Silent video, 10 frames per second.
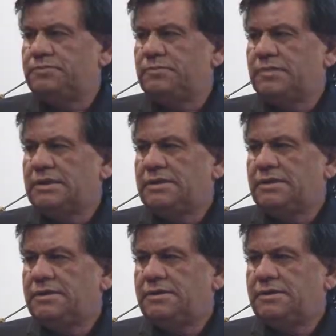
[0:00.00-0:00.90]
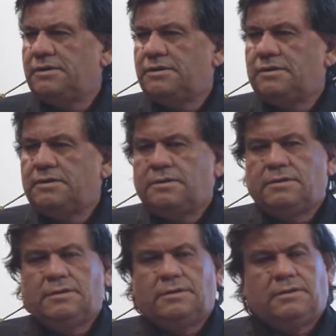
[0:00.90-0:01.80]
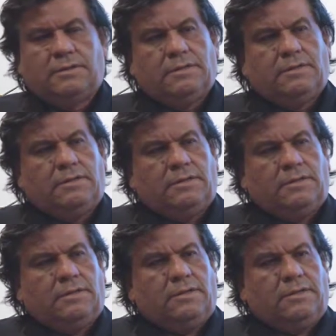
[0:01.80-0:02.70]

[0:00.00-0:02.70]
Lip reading: Nothing is said.